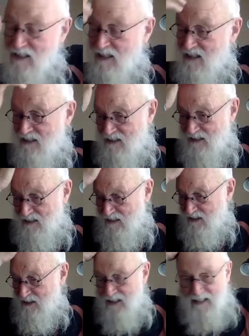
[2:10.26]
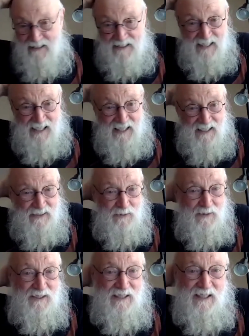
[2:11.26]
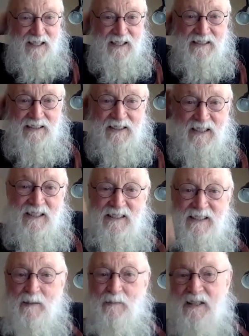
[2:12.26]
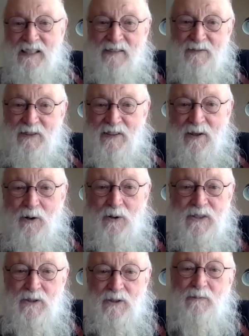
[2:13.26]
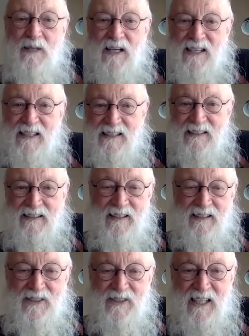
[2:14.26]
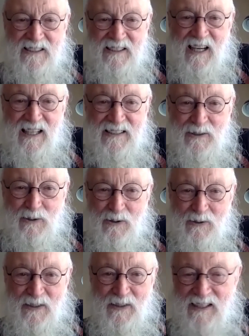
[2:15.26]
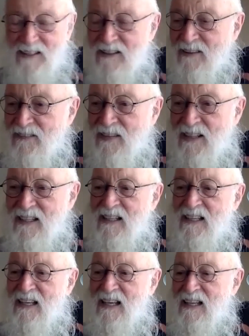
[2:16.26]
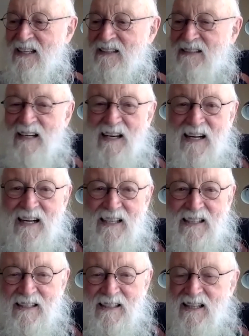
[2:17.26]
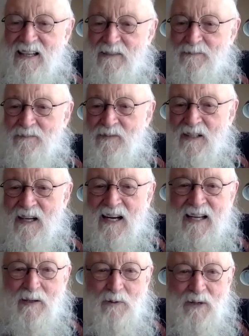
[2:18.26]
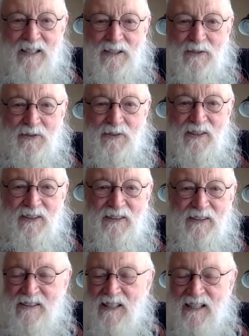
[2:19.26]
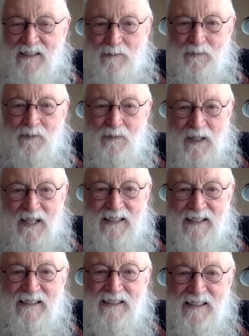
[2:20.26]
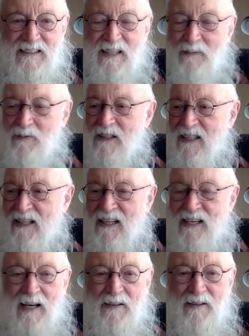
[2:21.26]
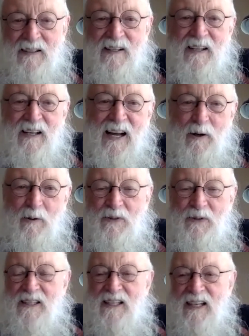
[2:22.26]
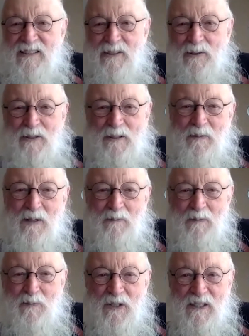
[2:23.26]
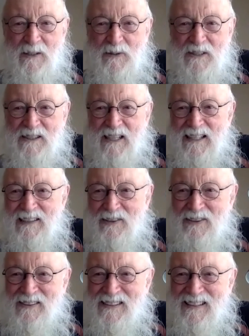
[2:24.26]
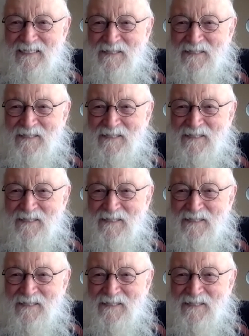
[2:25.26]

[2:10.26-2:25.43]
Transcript: the next day is an assembly for the whole student body of Shasta High School. And I had arranged for John to play at this assembly, and I opened the concert with the Bumble Boogie, which I had learned,